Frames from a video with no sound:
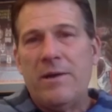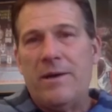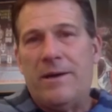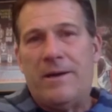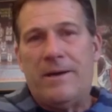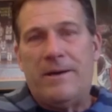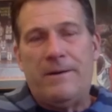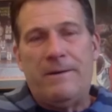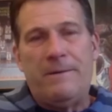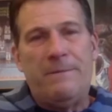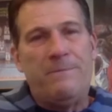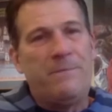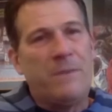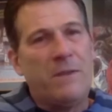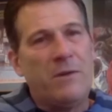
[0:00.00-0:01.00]

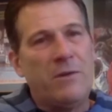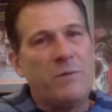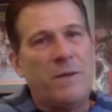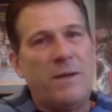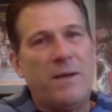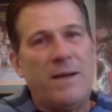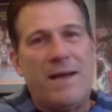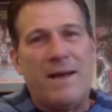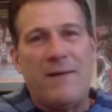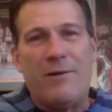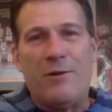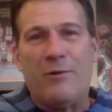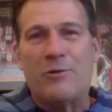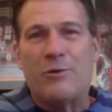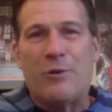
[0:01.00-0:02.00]
There's been a lot of
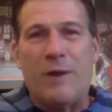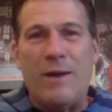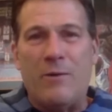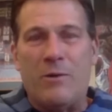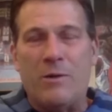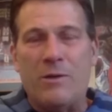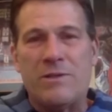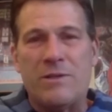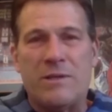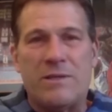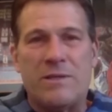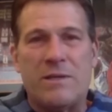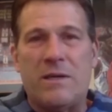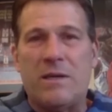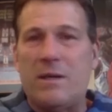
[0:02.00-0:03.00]
those great ones that
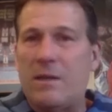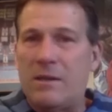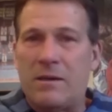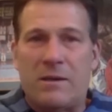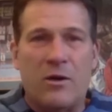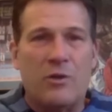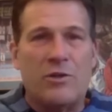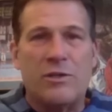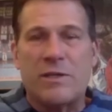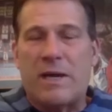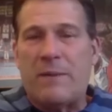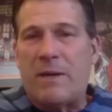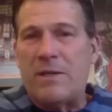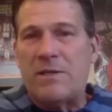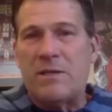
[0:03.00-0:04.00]
coaches
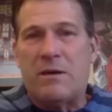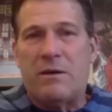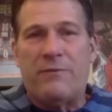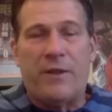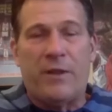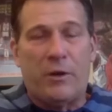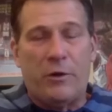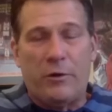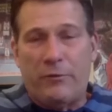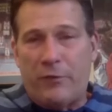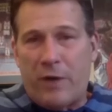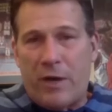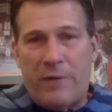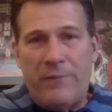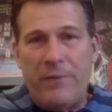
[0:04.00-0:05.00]
like myself learn
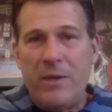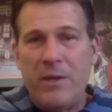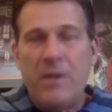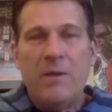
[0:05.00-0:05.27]
from.